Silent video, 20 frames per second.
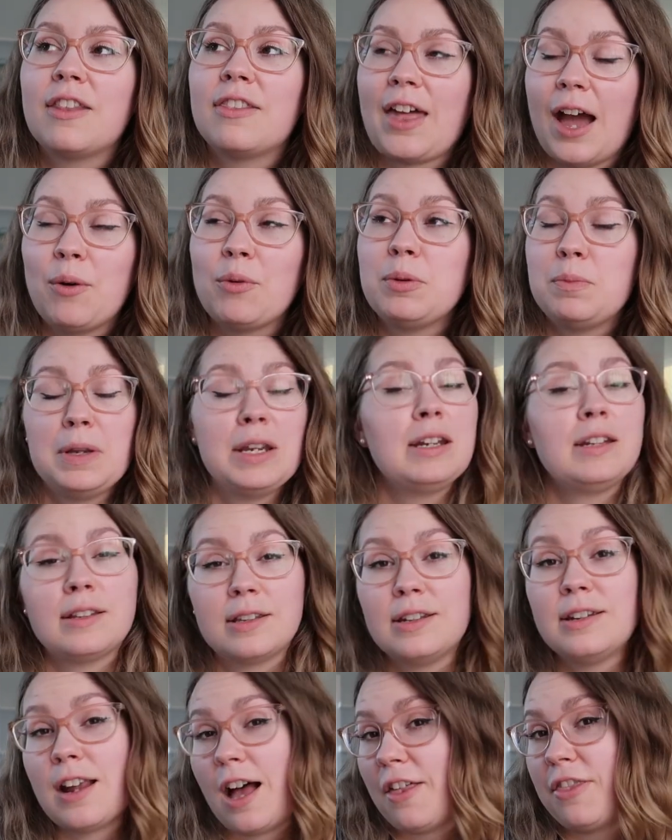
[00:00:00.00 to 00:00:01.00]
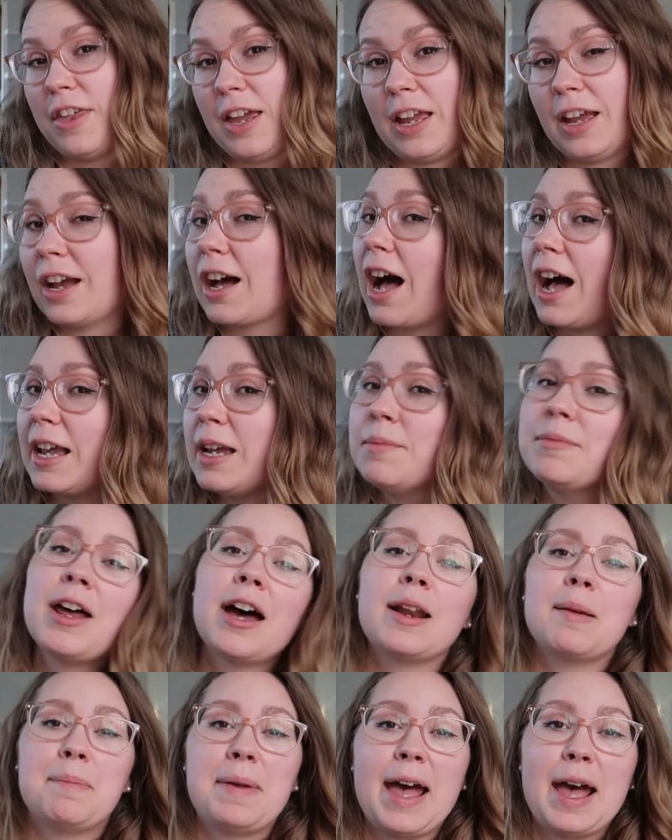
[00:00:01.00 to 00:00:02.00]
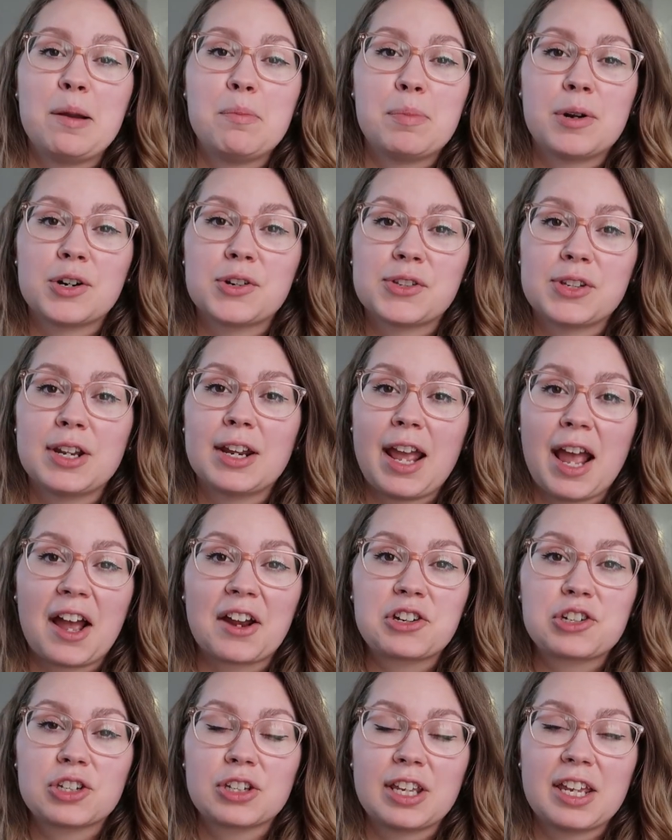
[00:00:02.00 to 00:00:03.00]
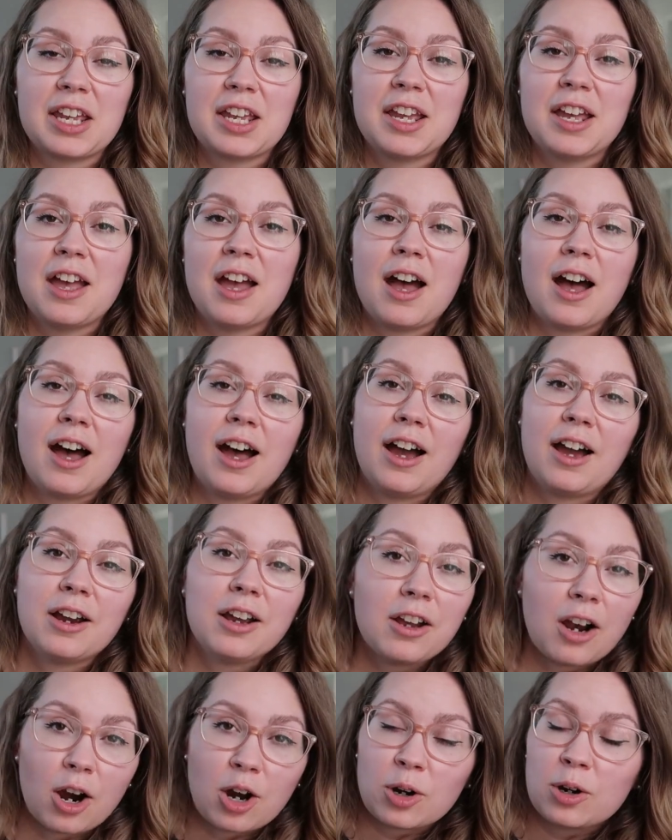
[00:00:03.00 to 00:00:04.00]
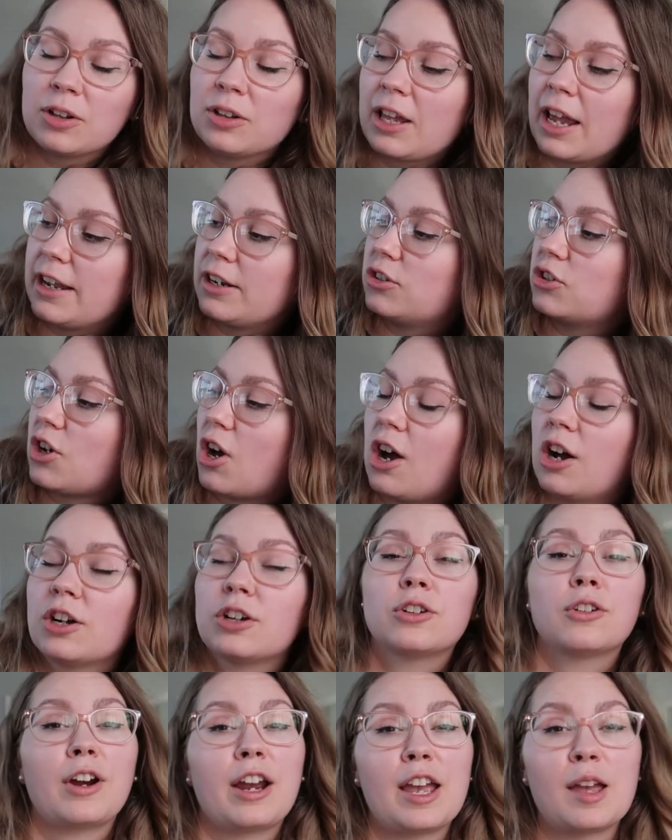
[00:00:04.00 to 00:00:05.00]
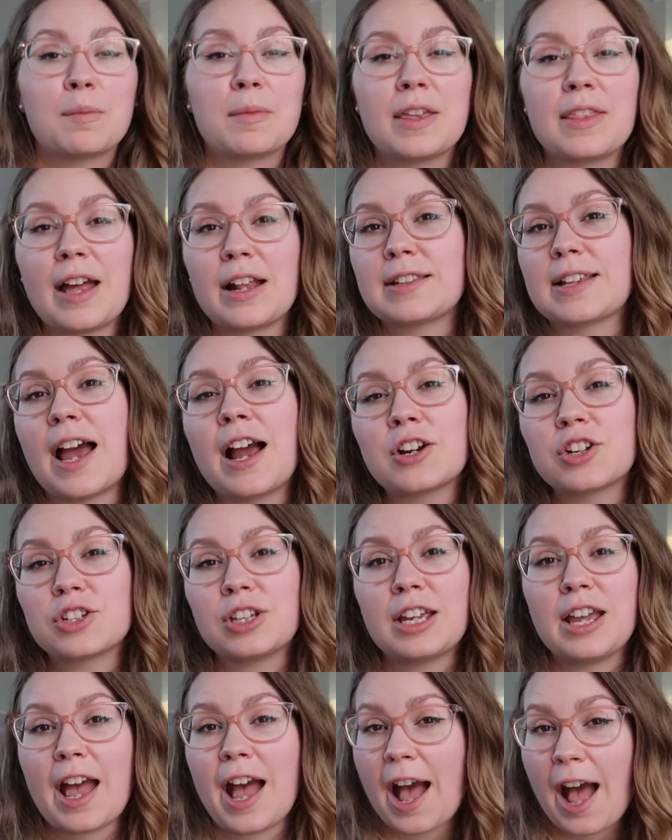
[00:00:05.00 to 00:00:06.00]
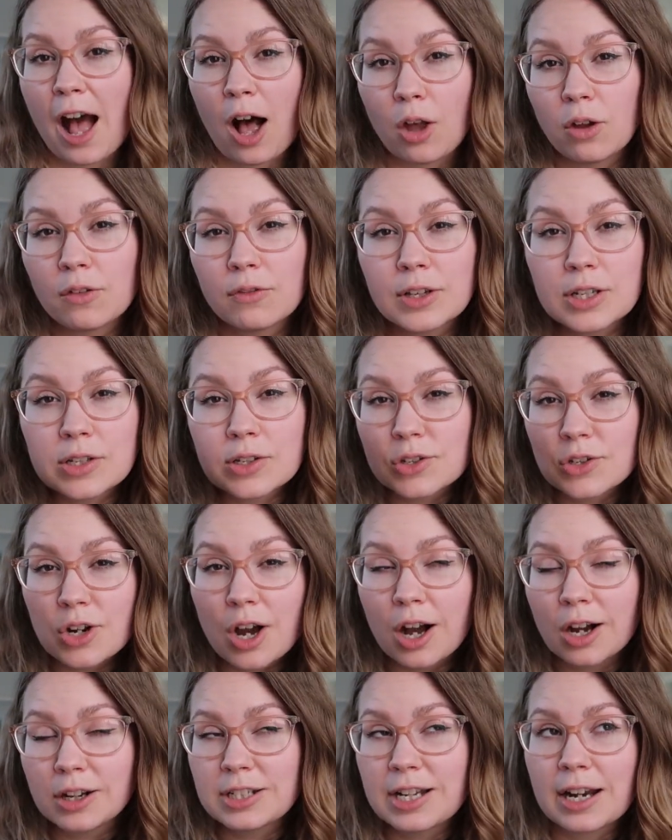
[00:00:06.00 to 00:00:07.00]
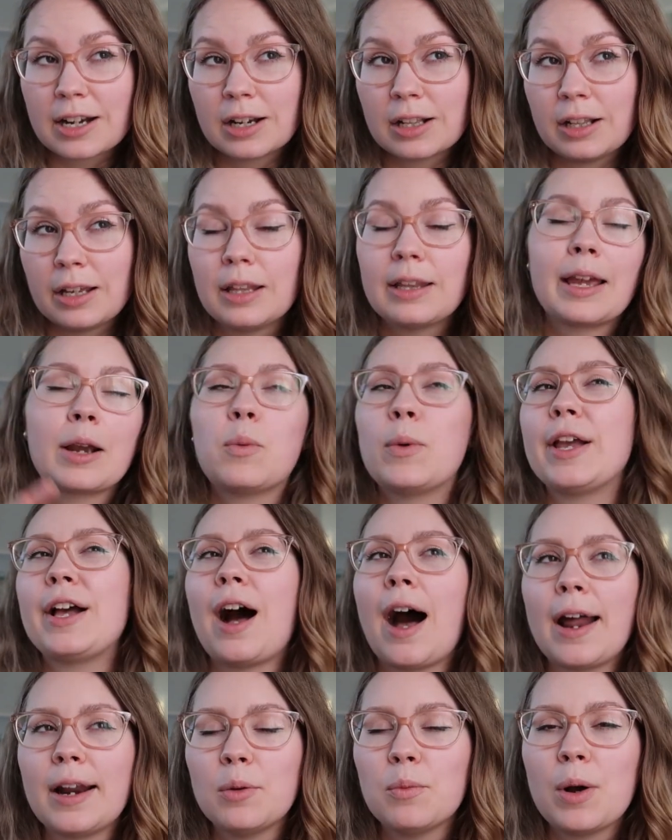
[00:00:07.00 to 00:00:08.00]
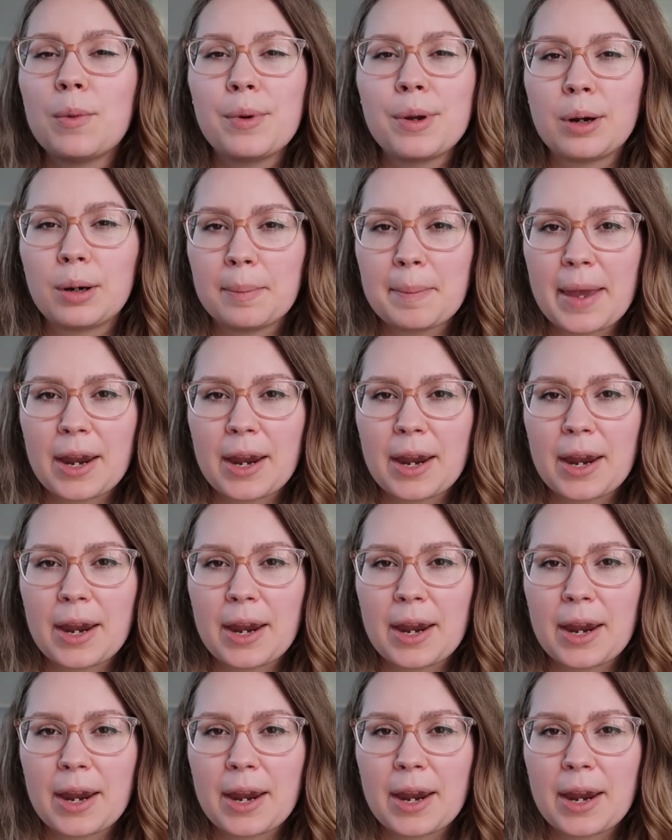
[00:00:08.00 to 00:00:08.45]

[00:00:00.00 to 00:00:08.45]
that would be nothing. I am not a pet person, actually. Uh, our like dog, Graham, that's actually Alvin's dog, technically. Like we got him when we were